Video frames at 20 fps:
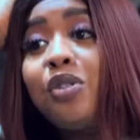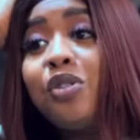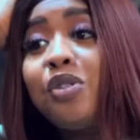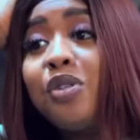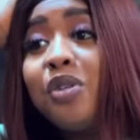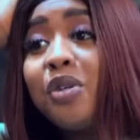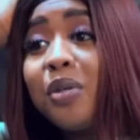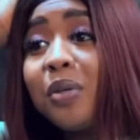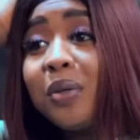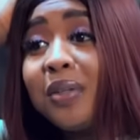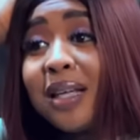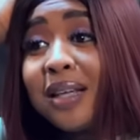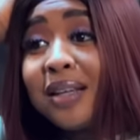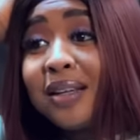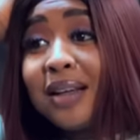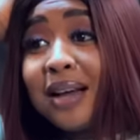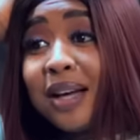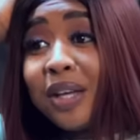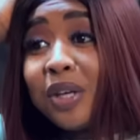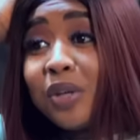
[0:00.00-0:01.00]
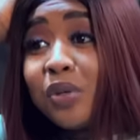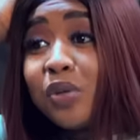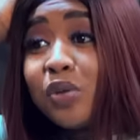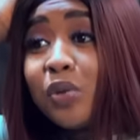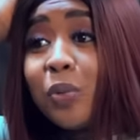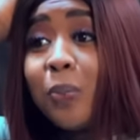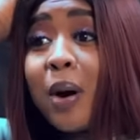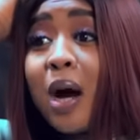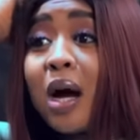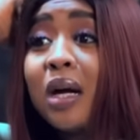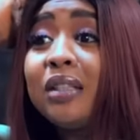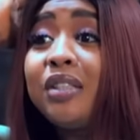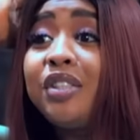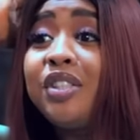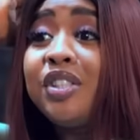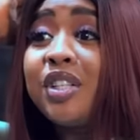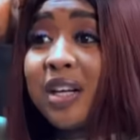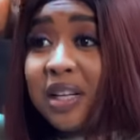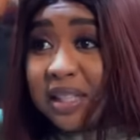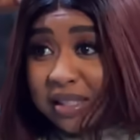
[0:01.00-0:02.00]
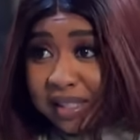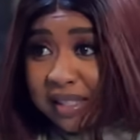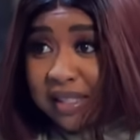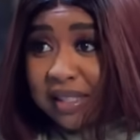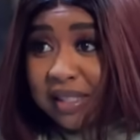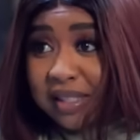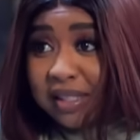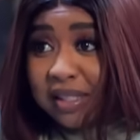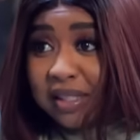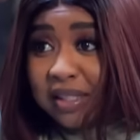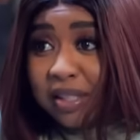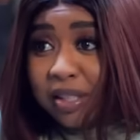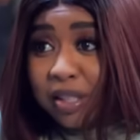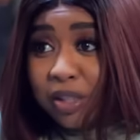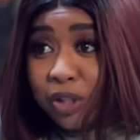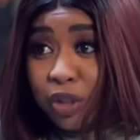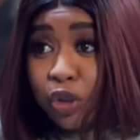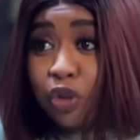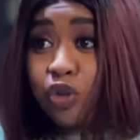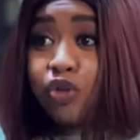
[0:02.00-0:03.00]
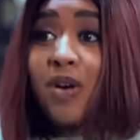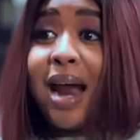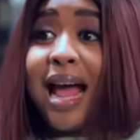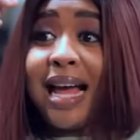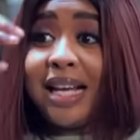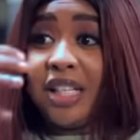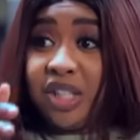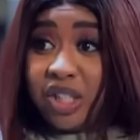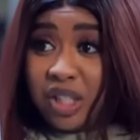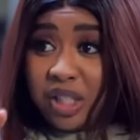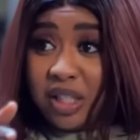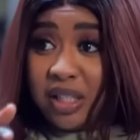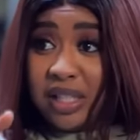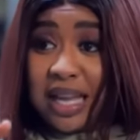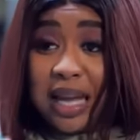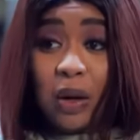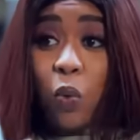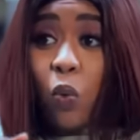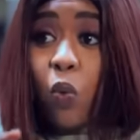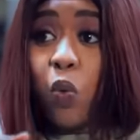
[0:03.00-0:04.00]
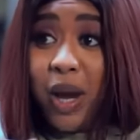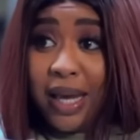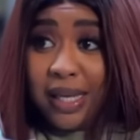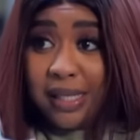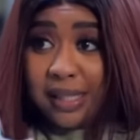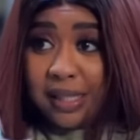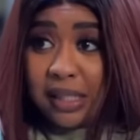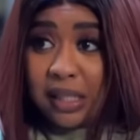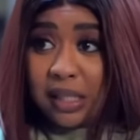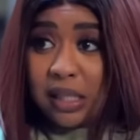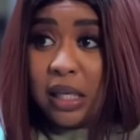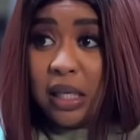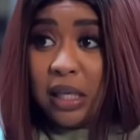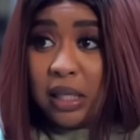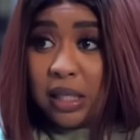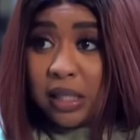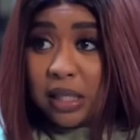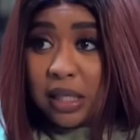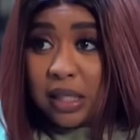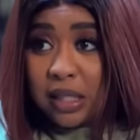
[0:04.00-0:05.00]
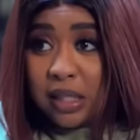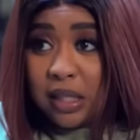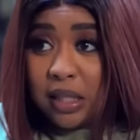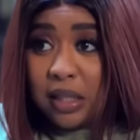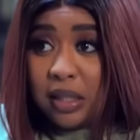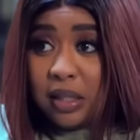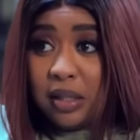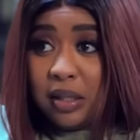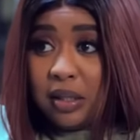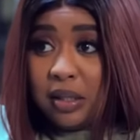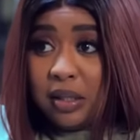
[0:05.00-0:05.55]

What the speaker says: Do you know that guy used to pack dirt, trash, like waste in this estate?